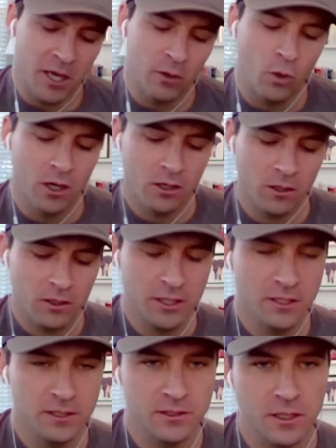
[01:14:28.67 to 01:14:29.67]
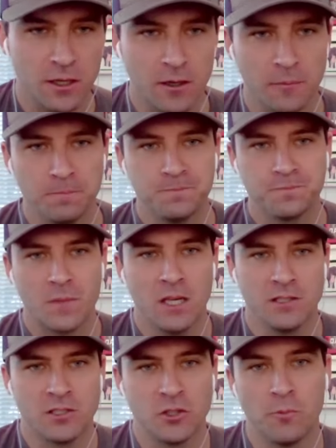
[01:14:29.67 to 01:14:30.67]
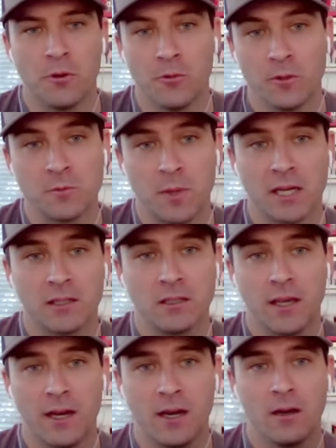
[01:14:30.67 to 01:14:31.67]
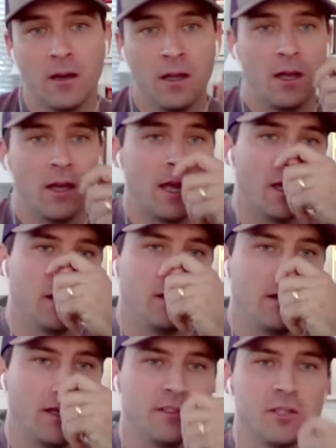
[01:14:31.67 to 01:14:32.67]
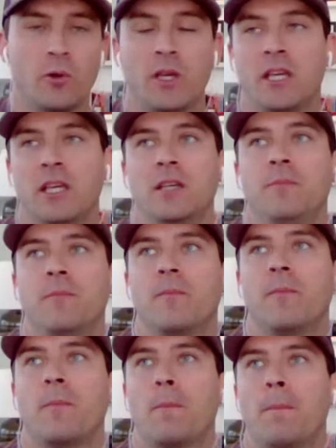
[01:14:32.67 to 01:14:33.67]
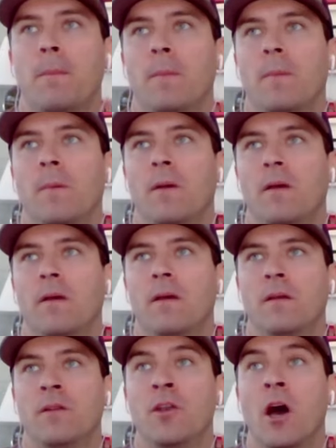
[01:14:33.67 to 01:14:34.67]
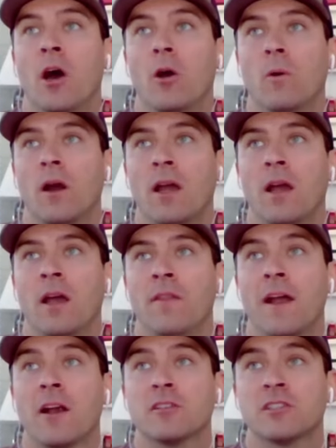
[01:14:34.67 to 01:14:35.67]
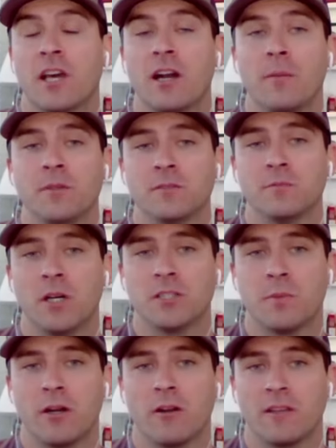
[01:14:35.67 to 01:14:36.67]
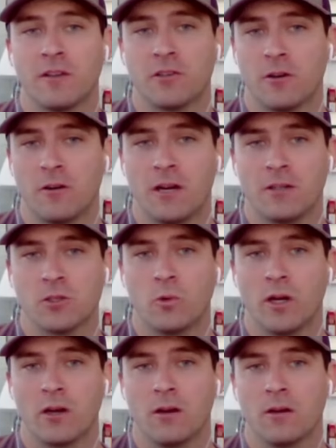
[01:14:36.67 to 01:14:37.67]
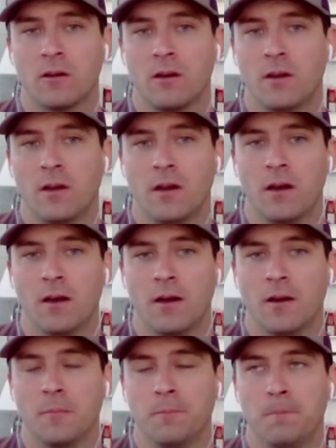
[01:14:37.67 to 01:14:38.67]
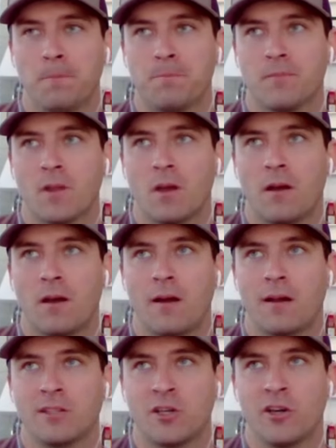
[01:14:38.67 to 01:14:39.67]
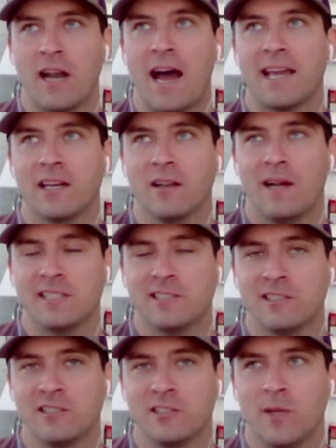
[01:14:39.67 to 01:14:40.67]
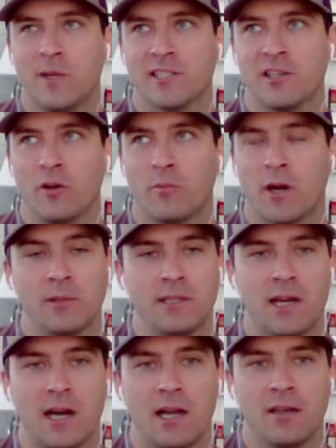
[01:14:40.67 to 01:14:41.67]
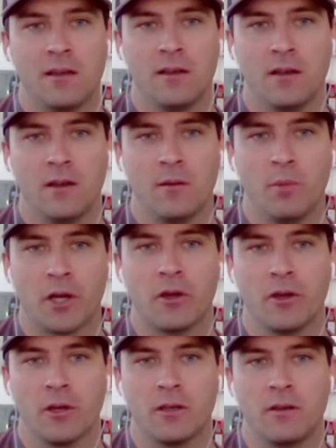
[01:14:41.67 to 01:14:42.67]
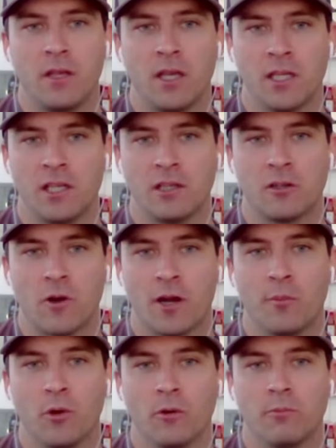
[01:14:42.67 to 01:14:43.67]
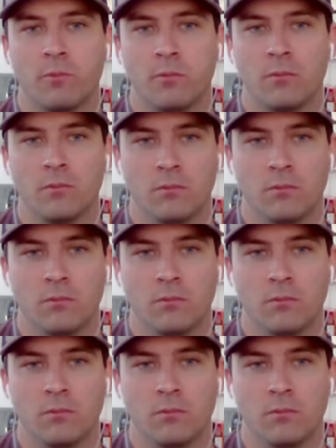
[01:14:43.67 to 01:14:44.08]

and Manuel is um is super respected there, and and so he no, and, and their setup is much better. Like their turnaround's quicker. Um, could I get a license in Mexico? Probably not but could any credible,